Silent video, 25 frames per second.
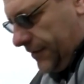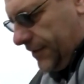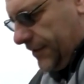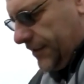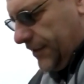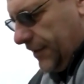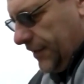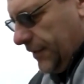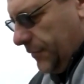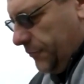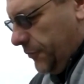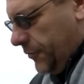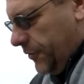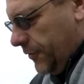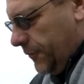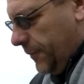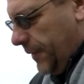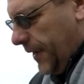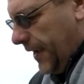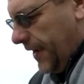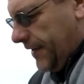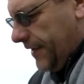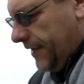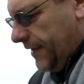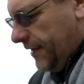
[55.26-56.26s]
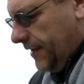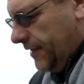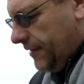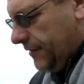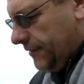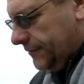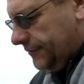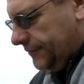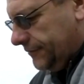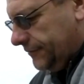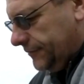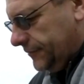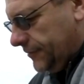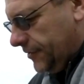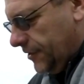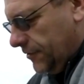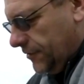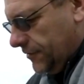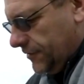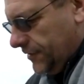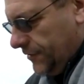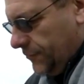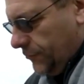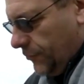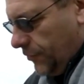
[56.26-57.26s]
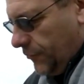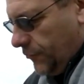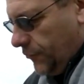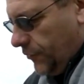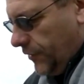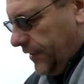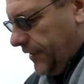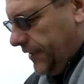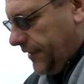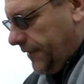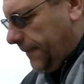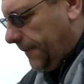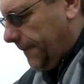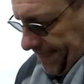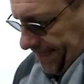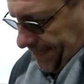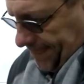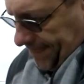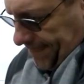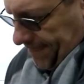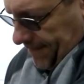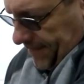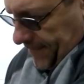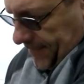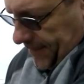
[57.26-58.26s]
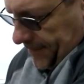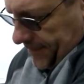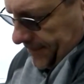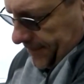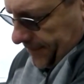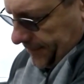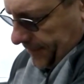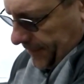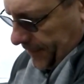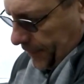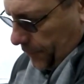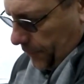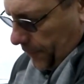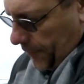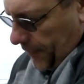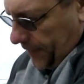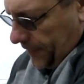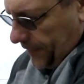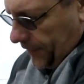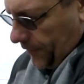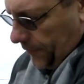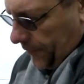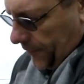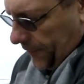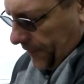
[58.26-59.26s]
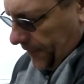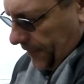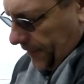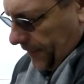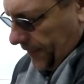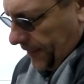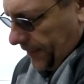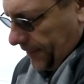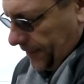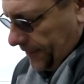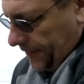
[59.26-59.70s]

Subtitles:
just gonna put it back in. Goes in one way. I'm gonna slide it back up in there.